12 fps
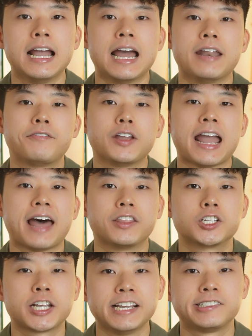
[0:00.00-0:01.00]
And if you had the
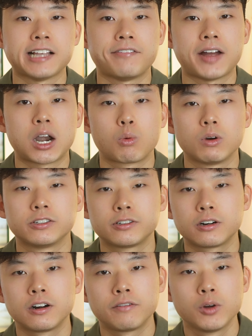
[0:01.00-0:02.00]
Chase Sapphire
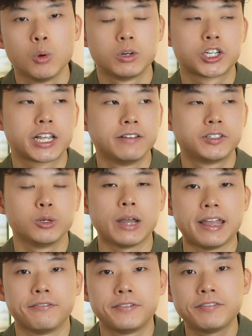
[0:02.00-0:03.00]
Reserve, which gives you
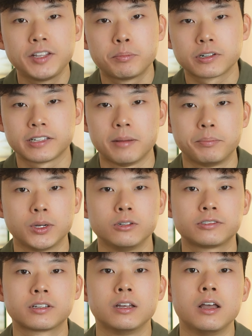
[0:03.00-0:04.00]
a 50%
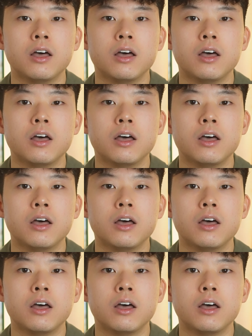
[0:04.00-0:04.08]
boost,